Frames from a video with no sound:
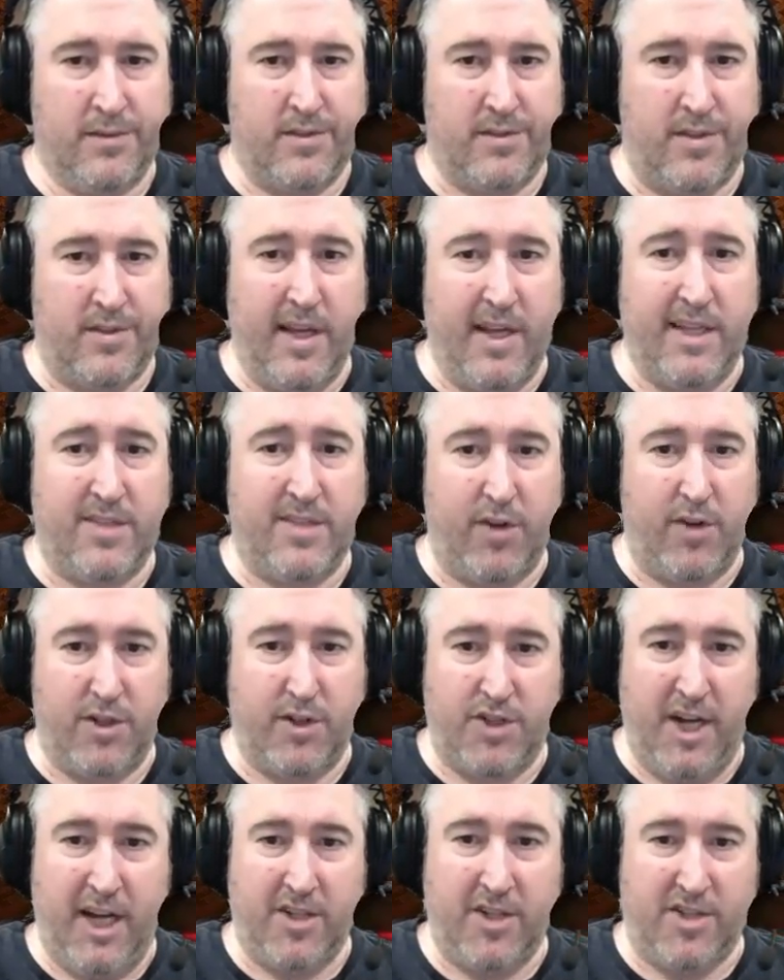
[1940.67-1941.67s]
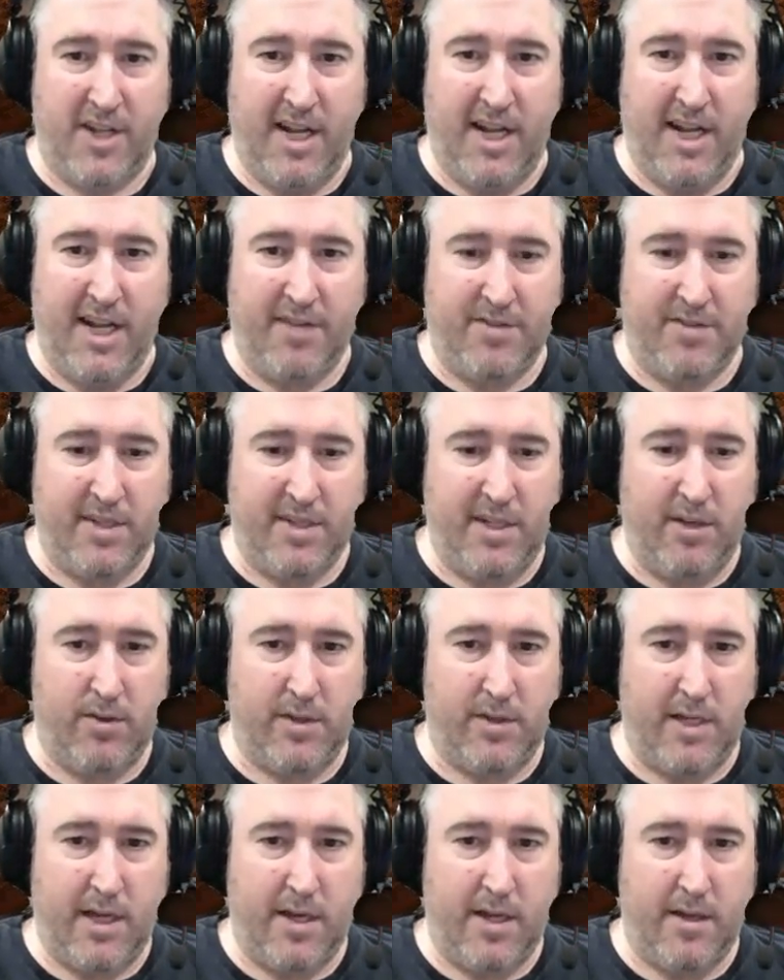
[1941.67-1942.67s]
Nice for a change to not have to deal with
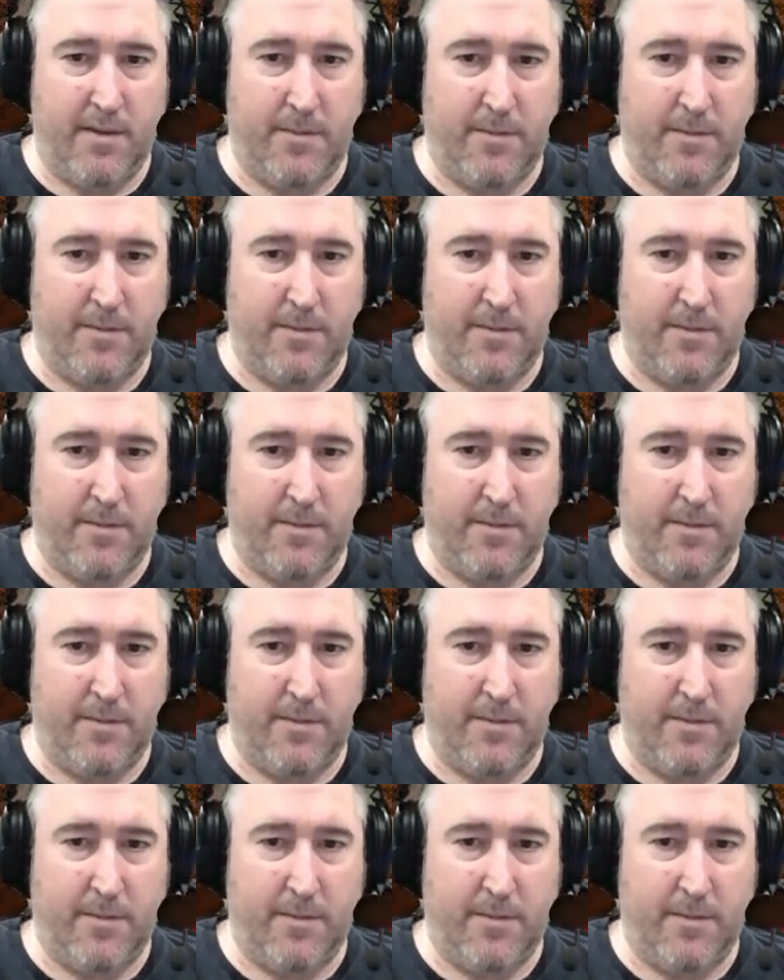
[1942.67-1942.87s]
that.